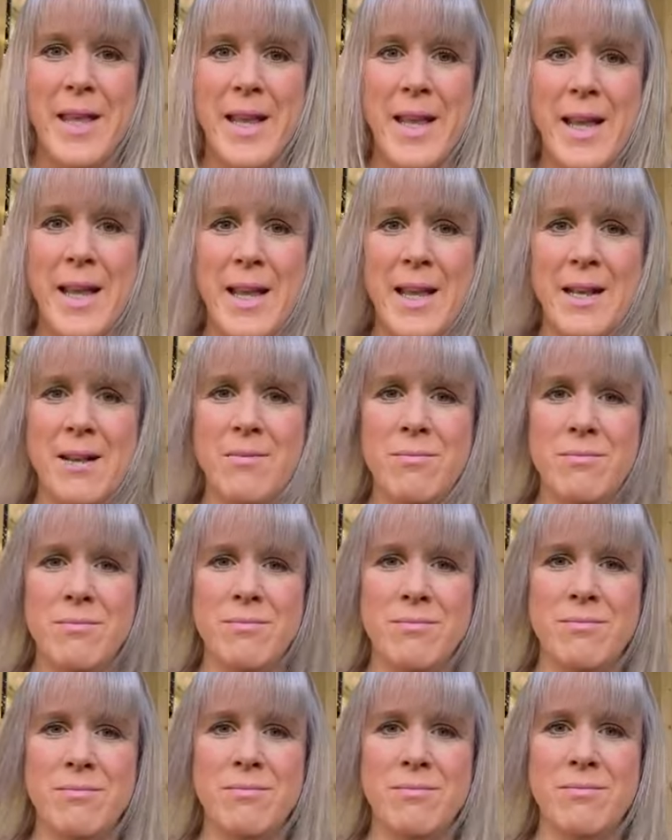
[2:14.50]
Then,
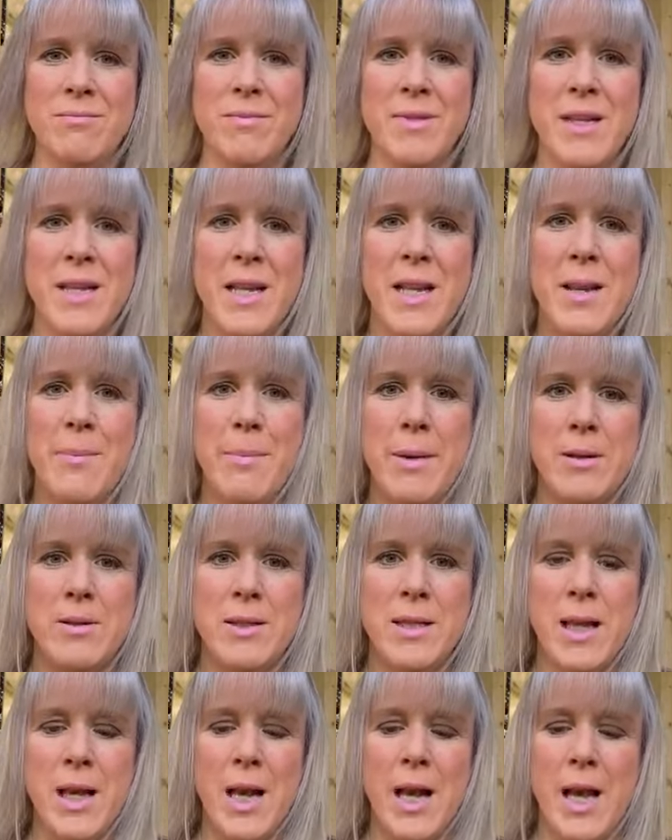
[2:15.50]
he
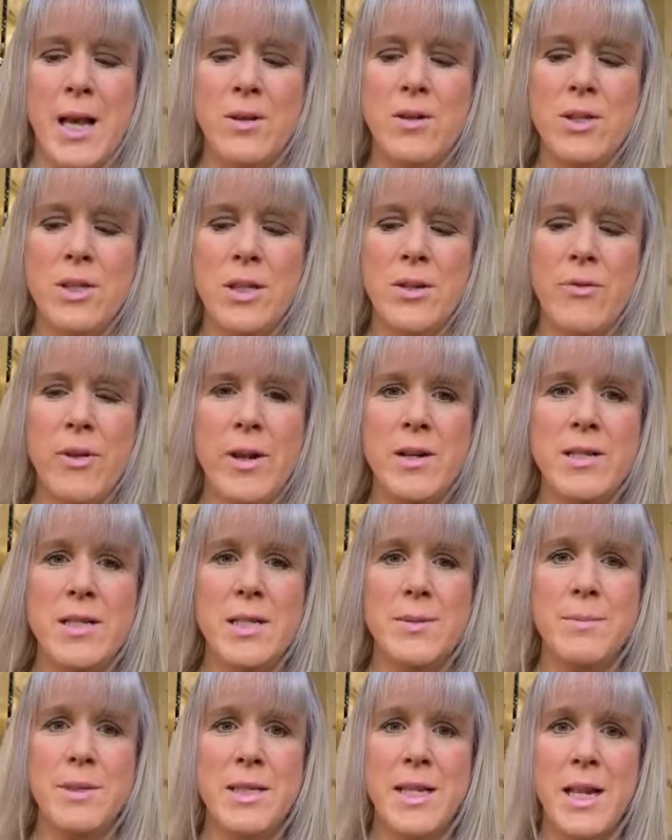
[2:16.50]
built a house around
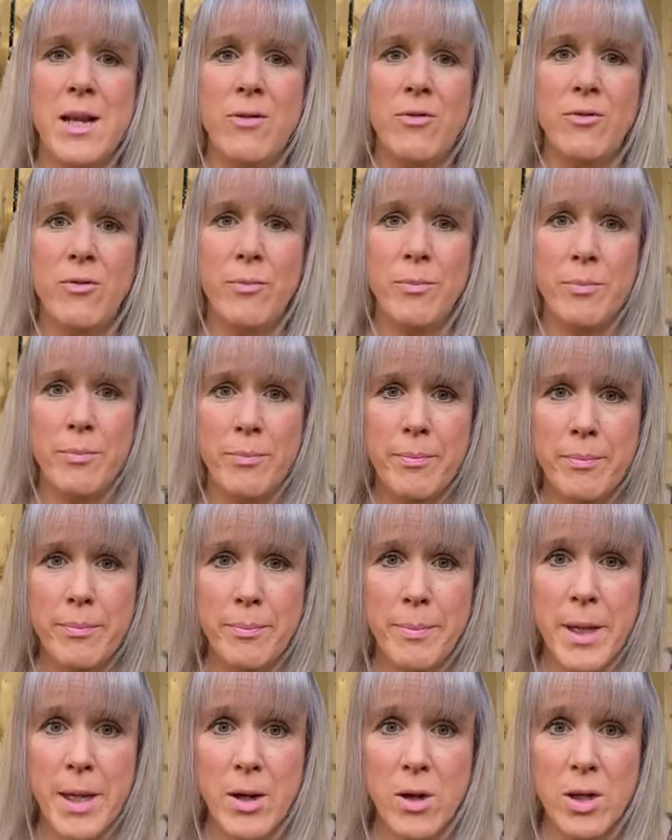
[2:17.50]
himself.
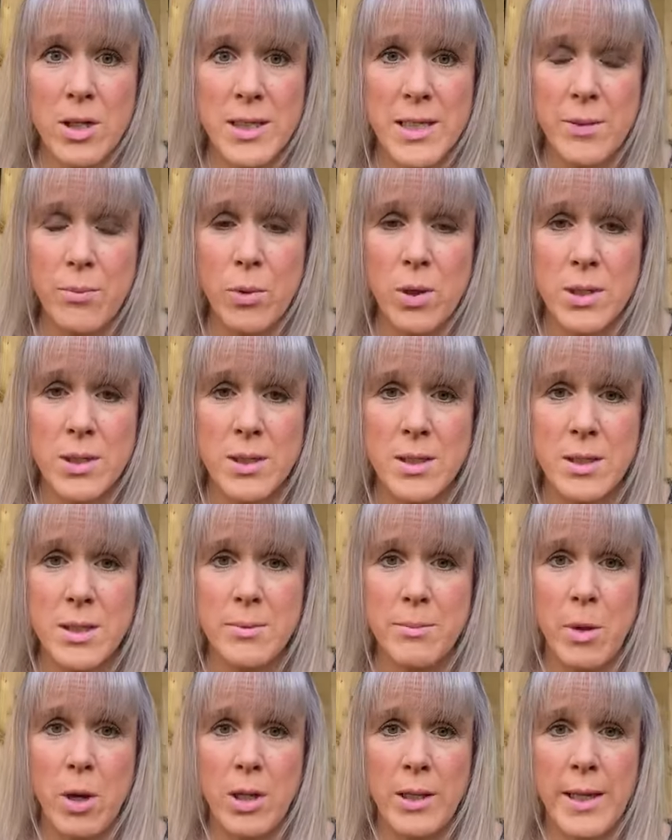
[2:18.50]
Because he wasn't
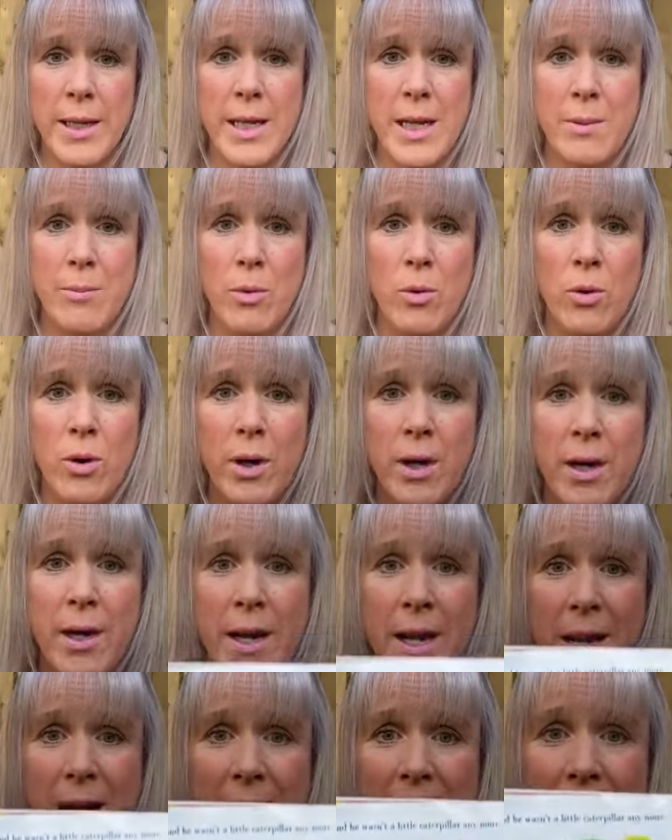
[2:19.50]
small anymore,
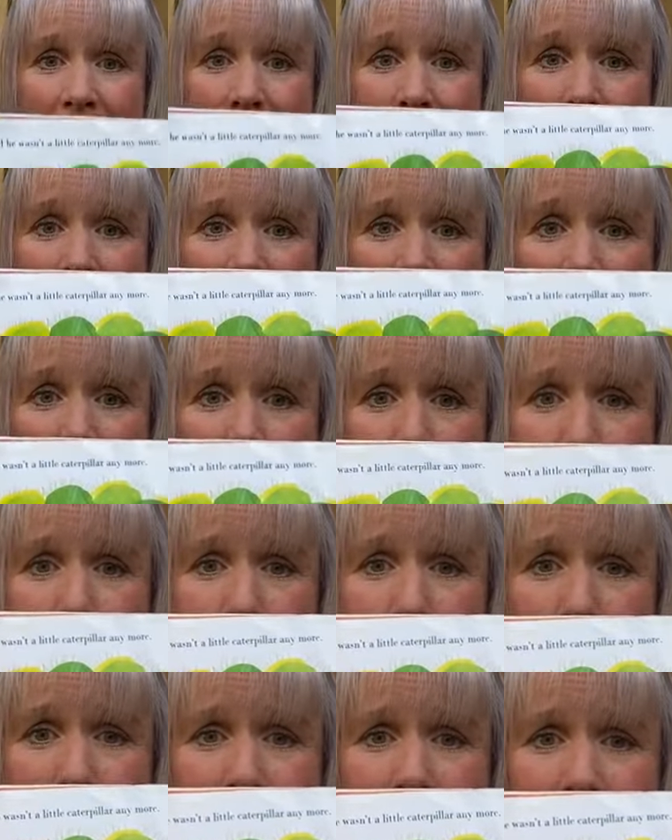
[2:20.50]
he was a
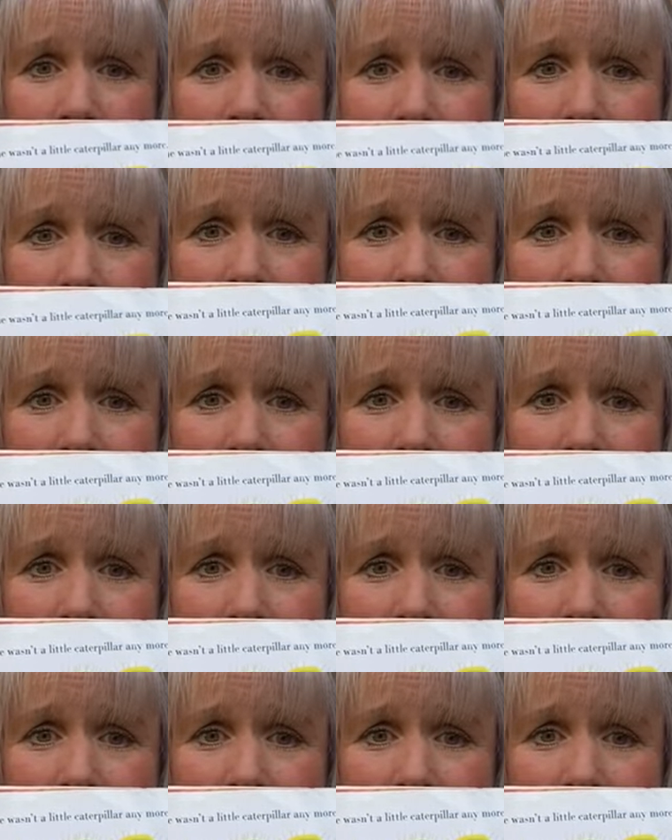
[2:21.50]
big,